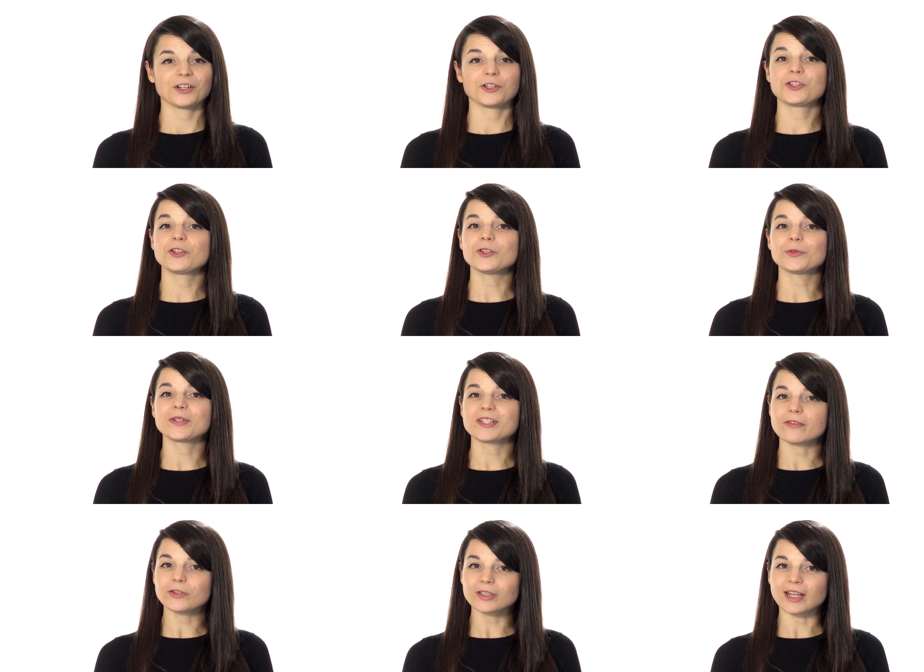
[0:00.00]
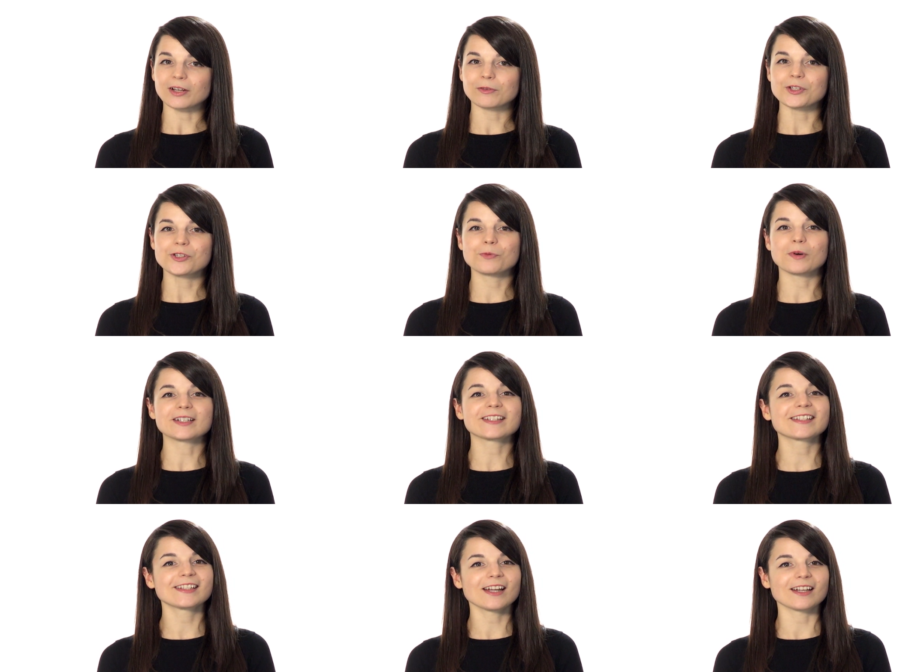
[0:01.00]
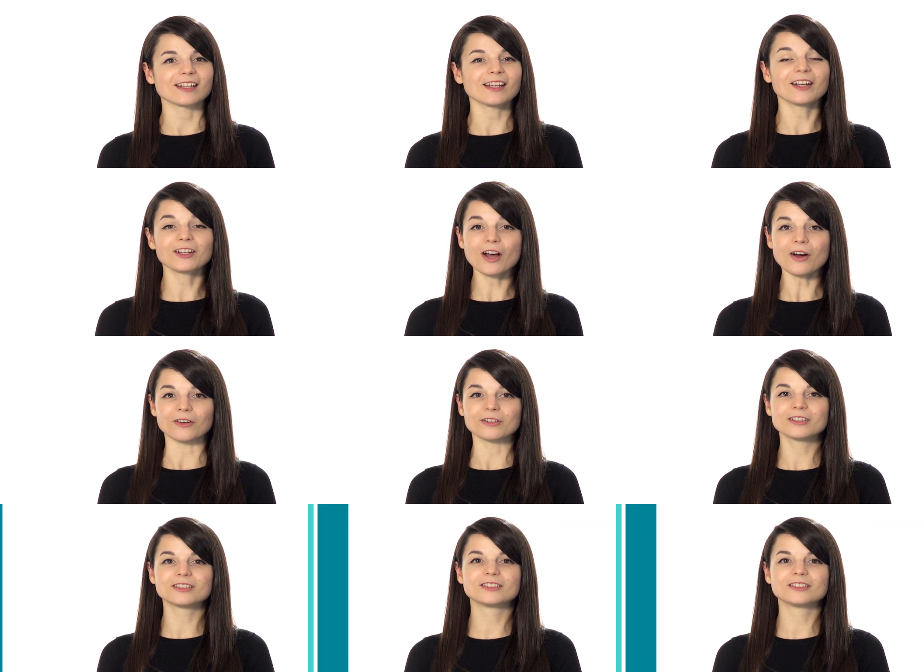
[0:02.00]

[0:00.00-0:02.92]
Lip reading: Choose whichever language you want to study and go!